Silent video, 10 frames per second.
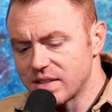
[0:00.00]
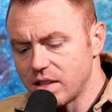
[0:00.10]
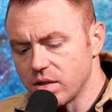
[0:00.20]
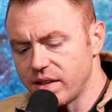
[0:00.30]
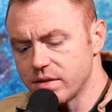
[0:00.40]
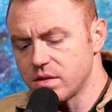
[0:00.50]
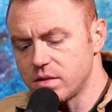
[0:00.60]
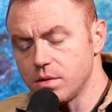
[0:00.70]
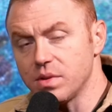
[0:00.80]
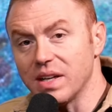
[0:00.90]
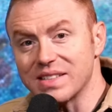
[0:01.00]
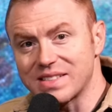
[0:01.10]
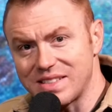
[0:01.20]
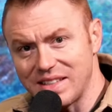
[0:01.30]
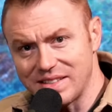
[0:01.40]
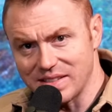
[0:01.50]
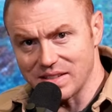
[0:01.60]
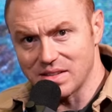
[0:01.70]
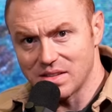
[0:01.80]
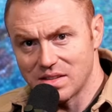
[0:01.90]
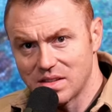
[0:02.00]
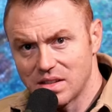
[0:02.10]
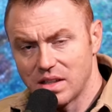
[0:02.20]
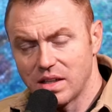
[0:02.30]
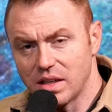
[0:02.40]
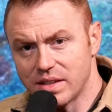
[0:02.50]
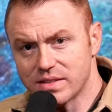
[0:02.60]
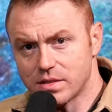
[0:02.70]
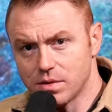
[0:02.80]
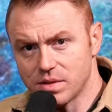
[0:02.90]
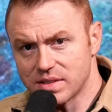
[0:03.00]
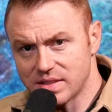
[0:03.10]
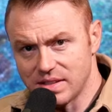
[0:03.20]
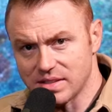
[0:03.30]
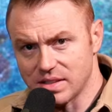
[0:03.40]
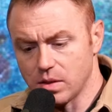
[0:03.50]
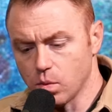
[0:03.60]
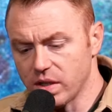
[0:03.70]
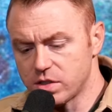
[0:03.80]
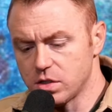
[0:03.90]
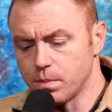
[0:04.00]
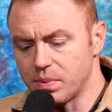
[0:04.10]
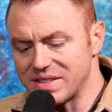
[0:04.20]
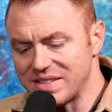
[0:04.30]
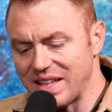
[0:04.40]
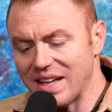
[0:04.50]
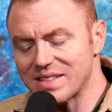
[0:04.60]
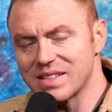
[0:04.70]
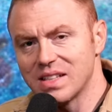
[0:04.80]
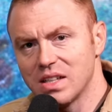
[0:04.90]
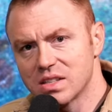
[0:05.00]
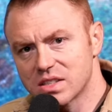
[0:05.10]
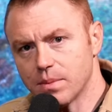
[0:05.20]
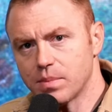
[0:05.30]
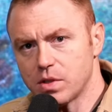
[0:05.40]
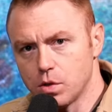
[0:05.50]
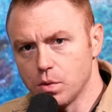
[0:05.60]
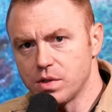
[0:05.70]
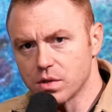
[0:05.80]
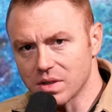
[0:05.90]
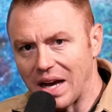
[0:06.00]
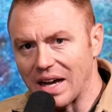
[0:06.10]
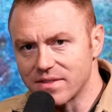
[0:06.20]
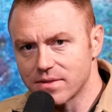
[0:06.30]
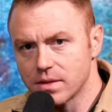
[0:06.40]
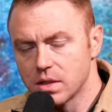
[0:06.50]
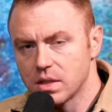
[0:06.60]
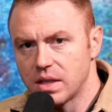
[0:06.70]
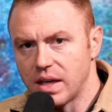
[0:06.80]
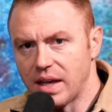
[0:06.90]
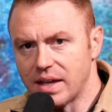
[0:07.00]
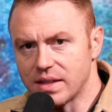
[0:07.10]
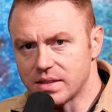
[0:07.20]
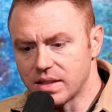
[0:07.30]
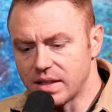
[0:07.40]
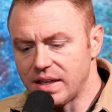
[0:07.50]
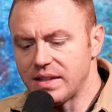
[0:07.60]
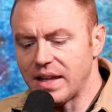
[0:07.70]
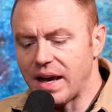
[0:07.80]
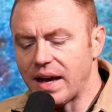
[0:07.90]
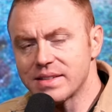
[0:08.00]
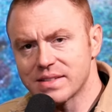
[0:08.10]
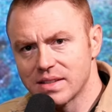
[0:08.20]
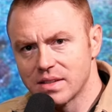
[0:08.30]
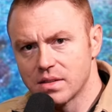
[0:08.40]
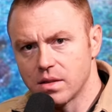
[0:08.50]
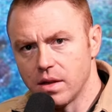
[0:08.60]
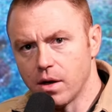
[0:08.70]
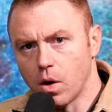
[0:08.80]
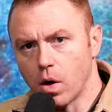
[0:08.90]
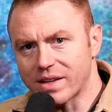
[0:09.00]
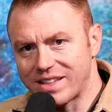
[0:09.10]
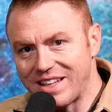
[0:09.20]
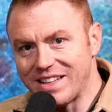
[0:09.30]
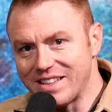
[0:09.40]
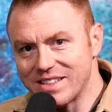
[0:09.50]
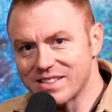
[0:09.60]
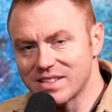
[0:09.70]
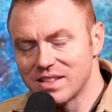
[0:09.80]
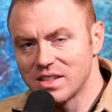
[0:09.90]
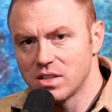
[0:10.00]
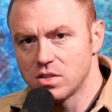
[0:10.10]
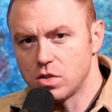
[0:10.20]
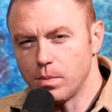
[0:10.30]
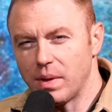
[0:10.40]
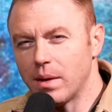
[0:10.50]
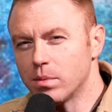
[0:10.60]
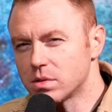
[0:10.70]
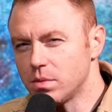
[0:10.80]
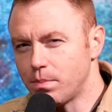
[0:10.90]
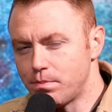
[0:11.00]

He'll institute a season He'll institute a season. He wants you to possess something new in your life. And uh, in that, there are keys to be able to.